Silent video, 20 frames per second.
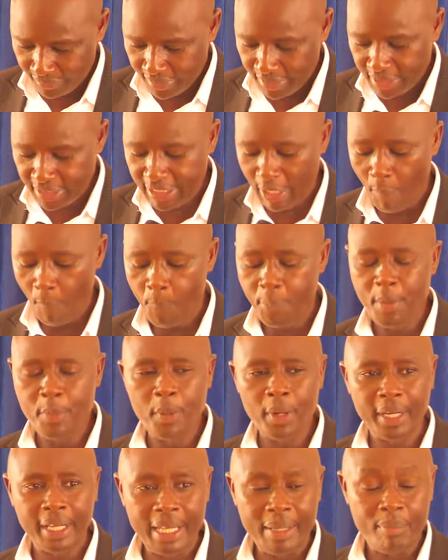some
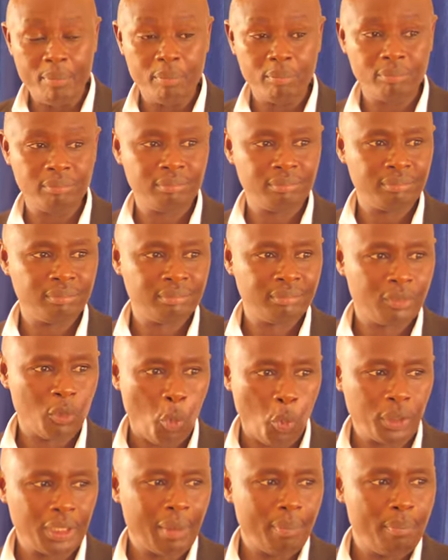people came
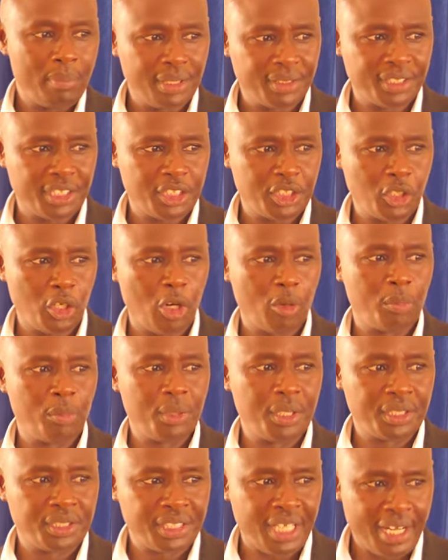with a message of
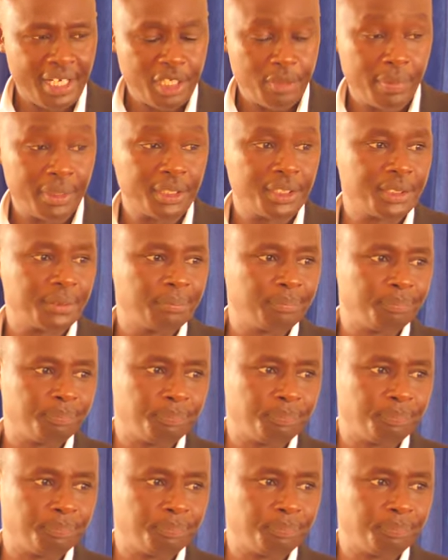discouragement.